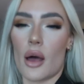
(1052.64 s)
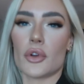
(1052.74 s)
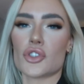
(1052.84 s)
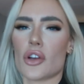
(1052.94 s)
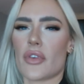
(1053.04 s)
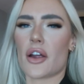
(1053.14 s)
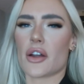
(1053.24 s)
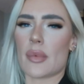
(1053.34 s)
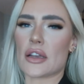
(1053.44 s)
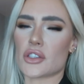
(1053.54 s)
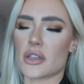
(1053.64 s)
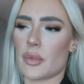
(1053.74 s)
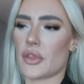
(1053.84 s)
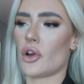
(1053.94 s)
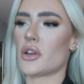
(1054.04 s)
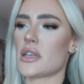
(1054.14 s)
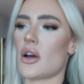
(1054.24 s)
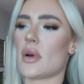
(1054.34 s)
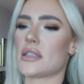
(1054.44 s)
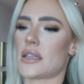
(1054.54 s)
I'm not sure if I already mentioned it, but the
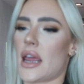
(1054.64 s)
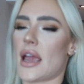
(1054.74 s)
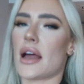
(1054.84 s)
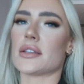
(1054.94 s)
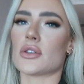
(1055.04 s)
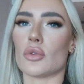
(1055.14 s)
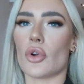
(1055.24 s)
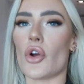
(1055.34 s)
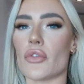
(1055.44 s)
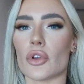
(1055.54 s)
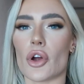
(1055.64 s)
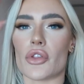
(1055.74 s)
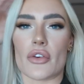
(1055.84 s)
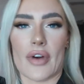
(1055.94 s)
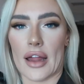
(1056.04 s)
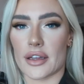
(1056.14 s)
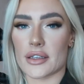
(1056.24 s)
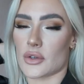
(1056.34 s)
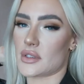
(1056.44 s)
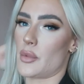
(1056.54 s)
hotel we're staying at is called Overlow the
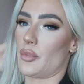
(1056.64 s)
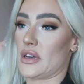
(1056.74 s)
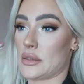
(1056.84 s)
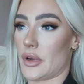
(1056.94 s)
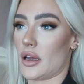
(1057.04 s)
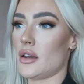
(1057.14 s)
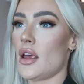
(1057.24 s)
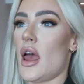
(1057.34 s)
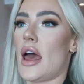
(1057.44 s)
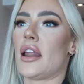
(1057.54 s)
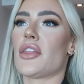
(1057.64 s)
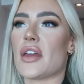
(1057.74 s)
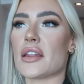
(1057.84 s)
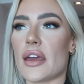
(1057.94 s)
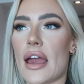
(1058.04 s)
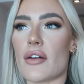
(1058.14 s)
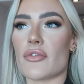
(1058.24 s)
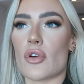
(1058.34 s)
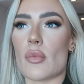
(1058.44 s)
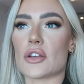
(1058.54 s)
Valley. So it's in Brisbane. And I think they
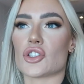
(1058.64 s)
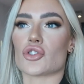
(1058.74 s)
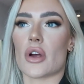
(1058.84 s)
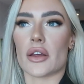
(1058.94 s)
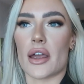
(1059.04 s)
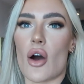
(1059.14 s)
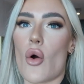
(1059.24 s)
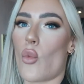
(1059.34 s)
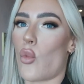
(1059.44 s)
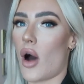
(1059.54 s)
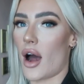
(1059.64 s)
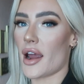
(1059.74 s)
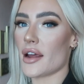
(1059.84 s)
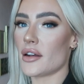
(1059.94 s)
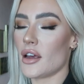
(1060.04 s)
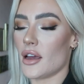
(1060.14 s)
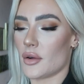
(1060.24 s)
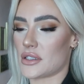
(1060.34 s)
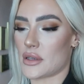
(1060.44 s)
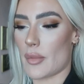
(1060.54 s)
have them Australia wide,
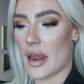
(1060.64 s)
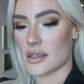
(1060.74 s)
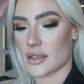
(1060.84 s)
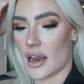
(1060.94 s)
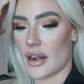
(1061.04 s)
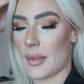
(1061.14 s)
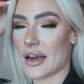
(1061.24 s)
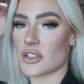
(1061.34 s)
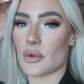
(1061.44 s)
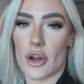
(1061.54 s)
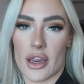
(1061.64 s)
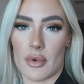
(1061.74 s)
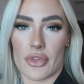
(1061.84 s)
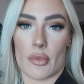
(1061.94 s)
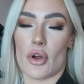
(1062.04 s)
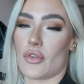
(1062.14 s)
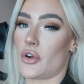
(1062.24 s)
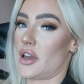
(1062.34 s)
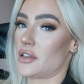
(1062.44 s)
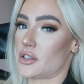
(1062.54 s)
which is amazing. And I'm actually working with them
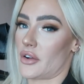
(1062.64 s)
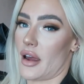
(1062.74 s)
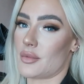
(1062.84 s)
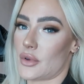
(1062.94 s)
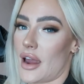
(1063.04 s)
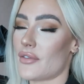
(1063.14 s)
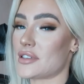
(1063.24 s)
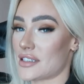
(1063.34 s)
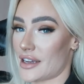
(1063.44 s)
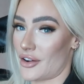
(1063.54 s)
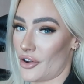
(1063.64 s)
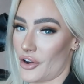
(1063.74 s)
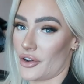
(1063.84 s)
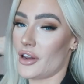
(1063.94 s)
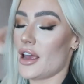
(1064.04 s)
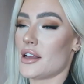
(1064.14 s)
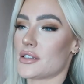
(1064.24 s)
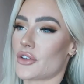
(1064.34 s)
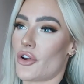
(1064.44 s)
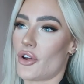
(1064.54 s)
over on Instagram. So I have a discount code.
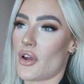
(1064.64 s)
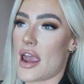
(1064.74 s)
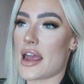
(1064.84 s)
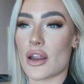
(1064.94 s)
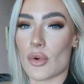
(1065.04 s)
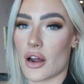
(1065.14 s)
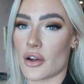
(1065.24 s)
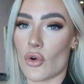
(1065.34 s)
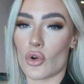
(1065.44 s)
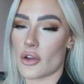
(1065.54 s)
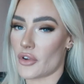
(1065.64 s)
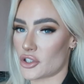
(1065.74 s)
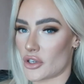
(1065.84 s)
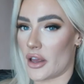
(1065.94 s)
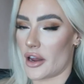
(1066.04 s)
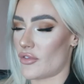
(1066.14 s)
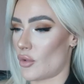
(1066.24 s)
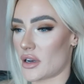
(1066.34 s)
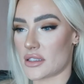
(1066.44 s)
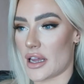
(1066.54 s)
So anyone all over Australia, if
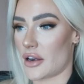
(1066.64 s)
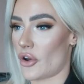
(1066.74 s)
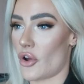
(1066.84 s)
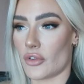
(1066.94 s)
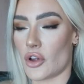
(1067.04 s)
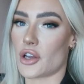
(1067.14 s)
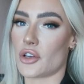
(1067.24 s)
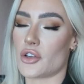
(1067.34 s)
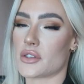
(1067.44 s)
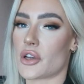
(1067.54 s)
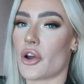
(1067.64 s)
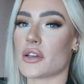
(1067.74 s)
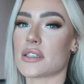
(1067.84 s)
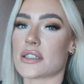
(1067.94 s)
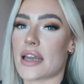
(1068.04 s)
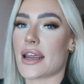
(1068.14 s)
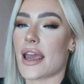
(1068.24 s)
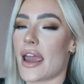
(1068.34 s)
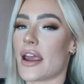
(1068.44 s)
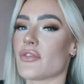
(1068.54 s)
you want to stay at an Overlow, you can use the code
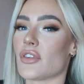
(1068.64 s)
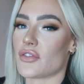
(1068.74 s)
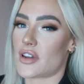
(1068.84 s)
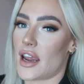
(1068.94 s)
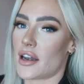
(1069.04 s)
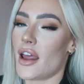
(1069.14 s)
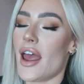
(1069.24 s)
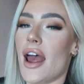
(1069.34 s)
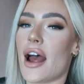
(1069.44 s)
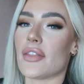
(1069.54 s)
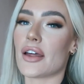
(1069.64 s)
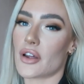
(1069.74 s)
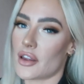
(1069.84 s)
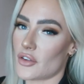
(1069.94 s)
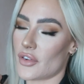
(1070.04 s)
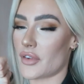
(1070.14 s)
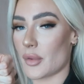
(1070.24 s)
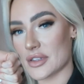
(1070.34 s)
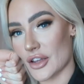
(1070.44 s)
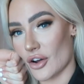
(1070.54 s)
STAYK15. And that'll get you
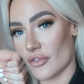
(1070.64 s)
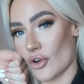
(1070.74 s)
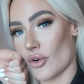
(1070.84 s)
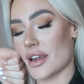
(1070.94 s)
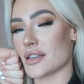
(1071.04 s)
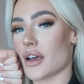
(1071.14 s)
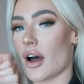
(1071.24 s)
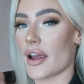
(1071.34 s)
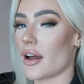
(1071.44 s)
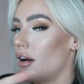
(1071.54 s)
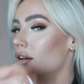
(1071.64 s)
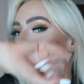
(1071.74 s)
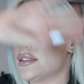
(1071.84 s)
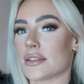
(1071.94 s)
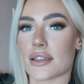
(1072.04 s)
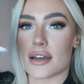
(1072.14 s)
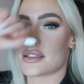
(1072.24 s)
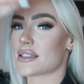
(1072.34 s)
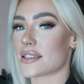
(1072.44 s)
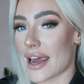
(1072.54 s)
15% off your entire
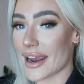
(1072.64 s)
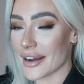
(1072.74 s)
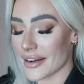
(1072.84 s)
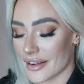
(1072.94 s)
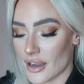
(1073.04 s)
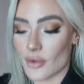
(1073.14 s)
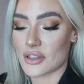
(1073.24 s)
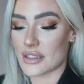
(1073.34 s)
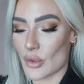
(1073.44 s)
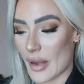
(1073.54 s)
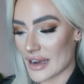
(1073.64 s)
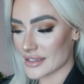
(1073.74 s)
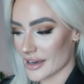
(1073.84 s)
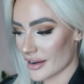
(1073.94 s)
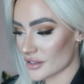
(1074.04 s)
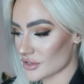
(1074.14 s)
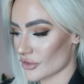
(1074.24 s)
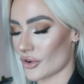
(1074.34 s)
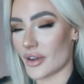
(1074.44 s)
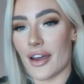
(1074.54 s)
stay, which is amazing.
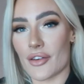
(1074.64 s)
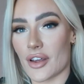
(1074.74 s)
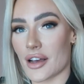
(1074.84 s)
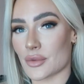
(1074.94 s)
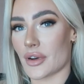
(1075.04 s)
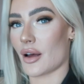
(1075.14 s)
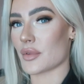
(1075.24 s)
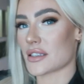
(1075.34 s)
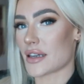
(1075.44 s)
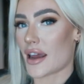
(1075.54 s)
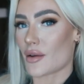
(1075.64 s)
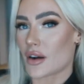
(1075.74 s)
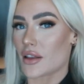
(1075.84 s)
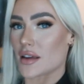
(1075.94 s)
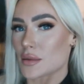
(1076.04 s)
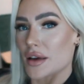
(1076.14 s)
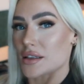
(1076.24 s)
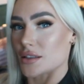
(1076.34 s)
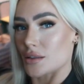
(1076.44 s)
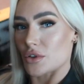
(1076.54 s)
So yeah, if you guys want to come and stay in one of these
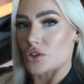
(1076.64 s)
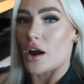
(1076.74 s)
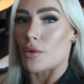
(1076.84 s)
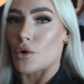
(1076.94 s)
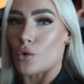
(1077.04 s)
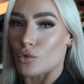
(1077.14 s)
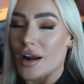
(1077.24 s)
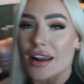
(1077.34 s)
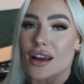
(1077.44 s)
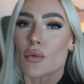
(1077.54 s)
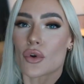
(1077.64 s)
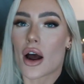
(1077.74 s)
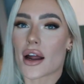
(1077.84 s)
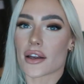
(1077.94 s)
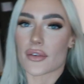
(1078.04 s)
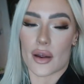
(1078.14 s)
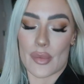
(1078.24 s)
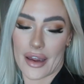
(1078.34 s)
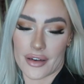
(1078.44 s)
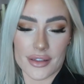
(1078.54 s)
places, which I already would highly
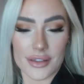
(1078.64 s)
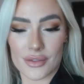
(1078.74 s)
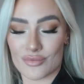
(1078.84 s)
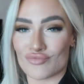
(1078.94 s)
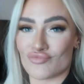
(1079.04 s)
recommend,